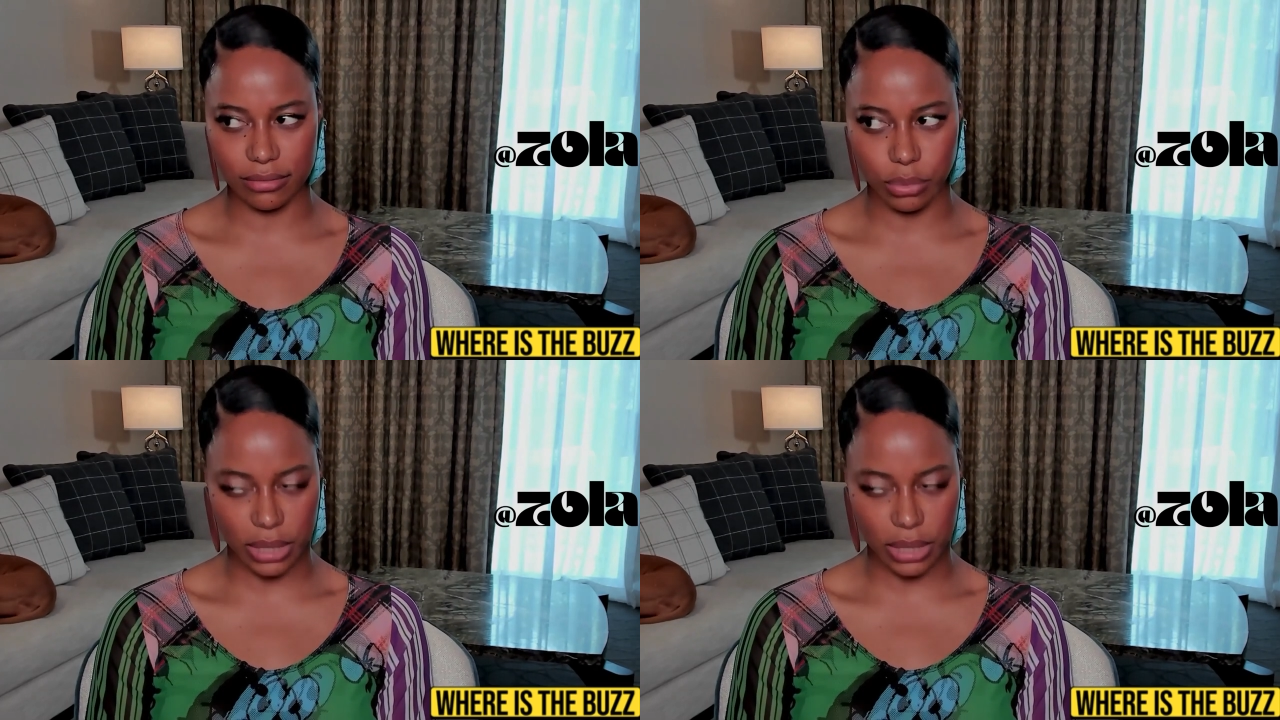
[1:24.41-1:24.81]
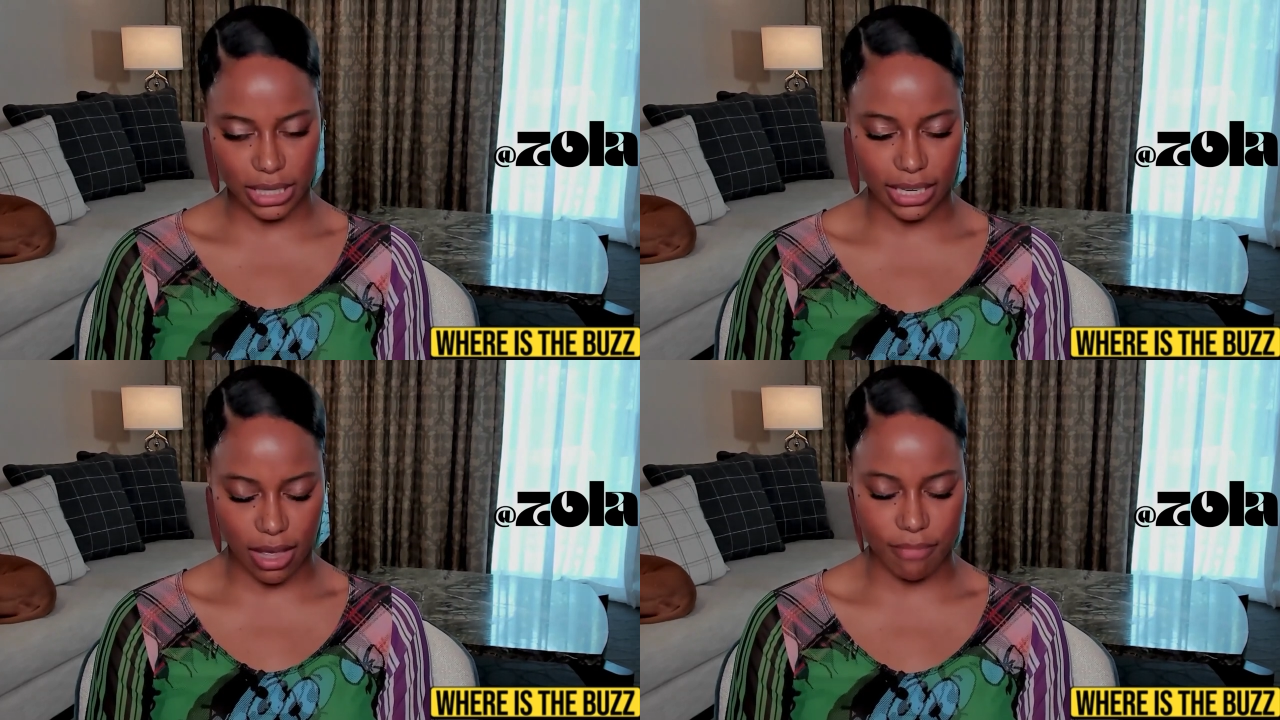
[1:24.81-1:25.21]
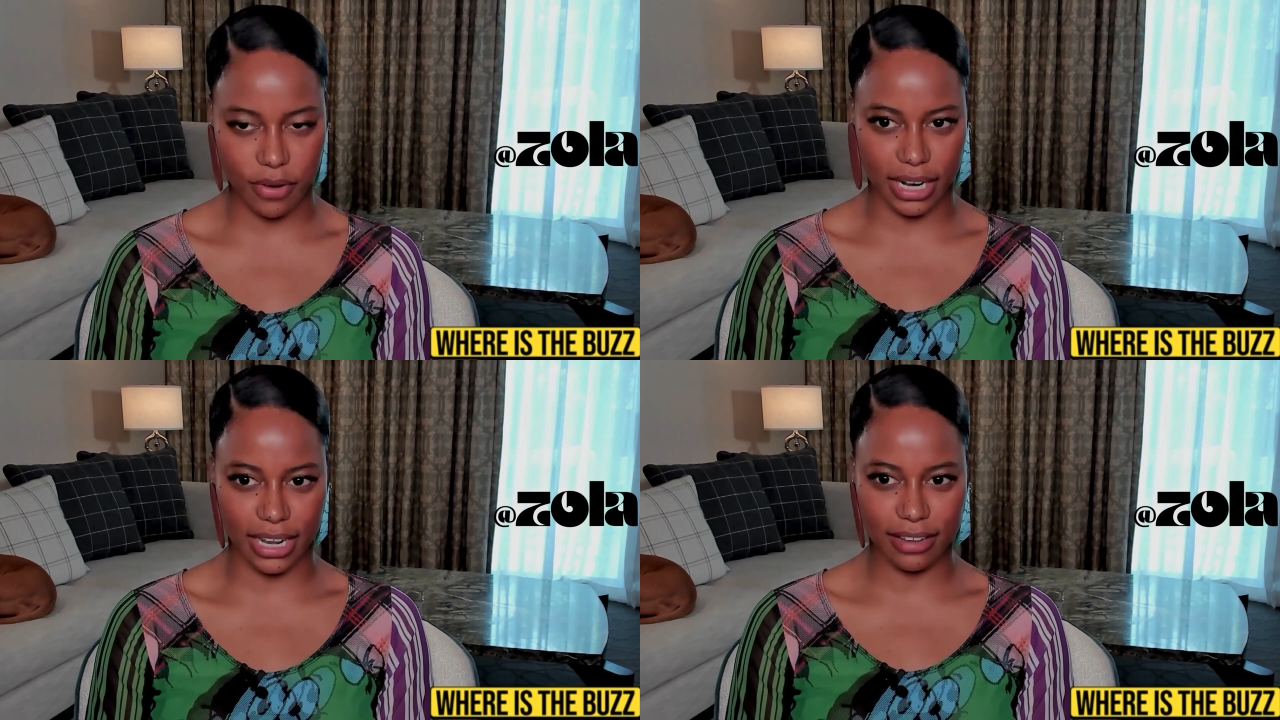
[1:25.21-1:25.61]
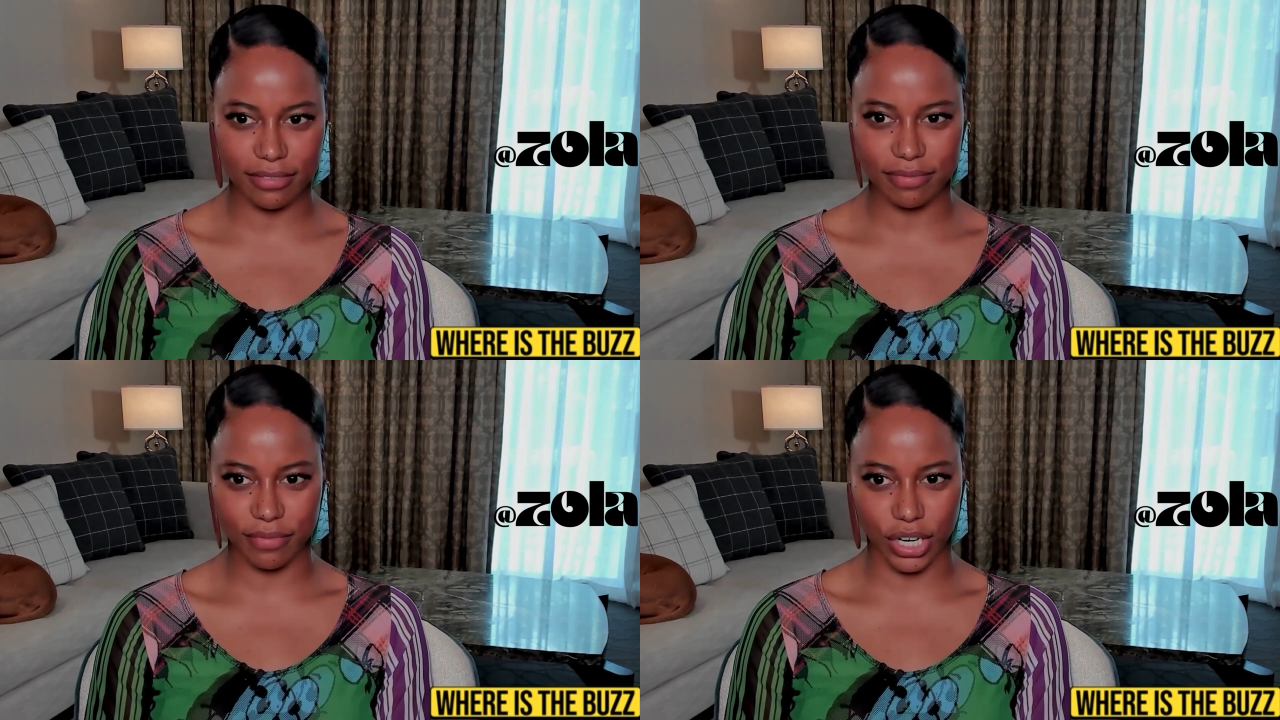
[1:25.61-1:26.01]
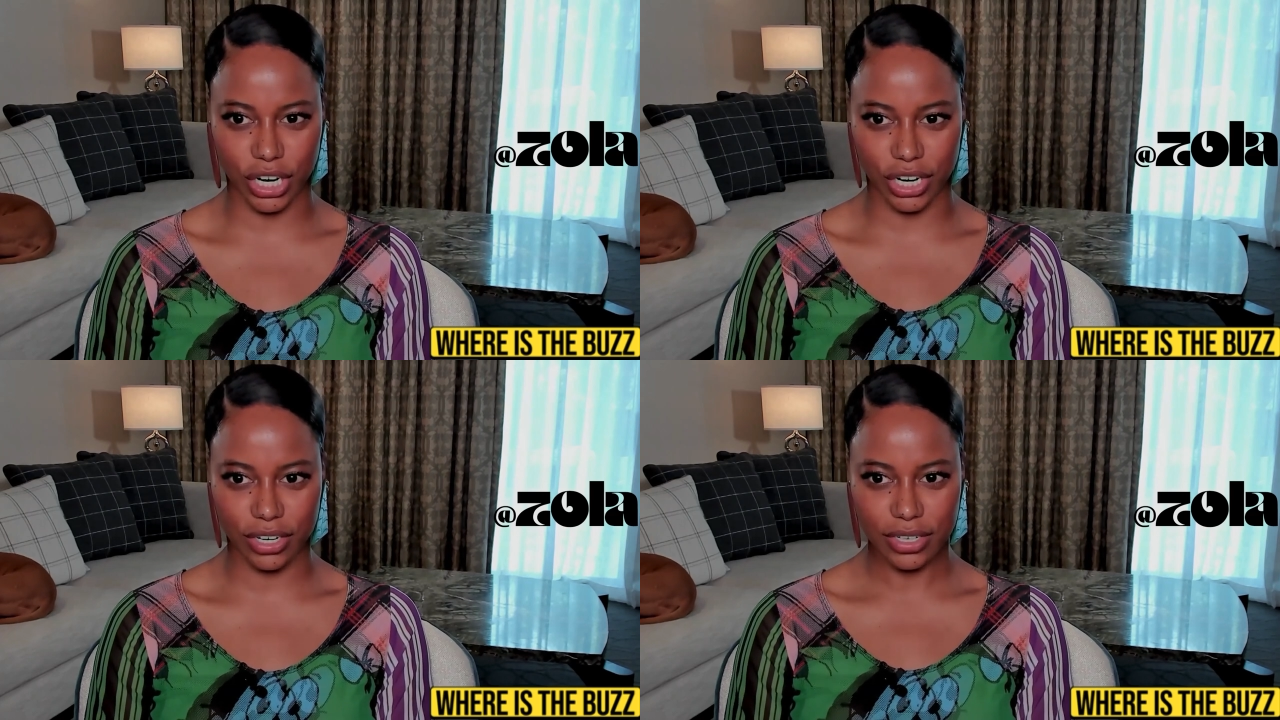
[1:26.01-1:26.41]
really comforting
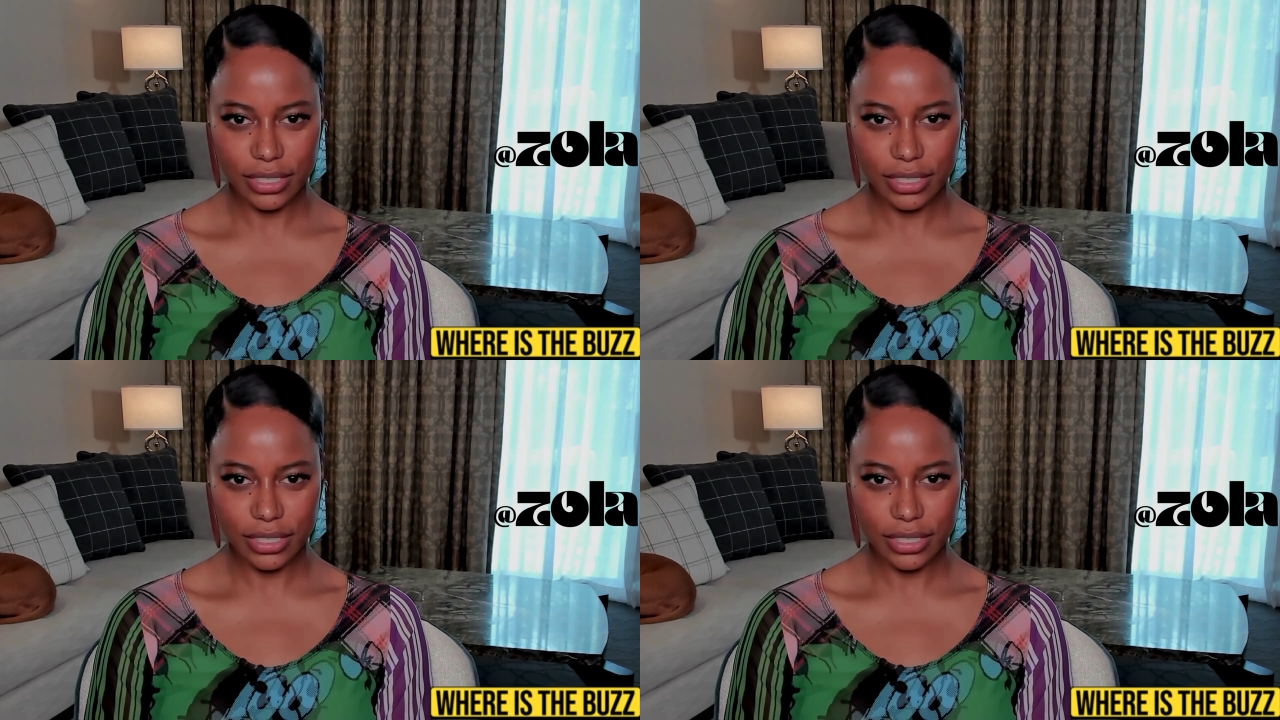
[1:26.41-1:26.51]
right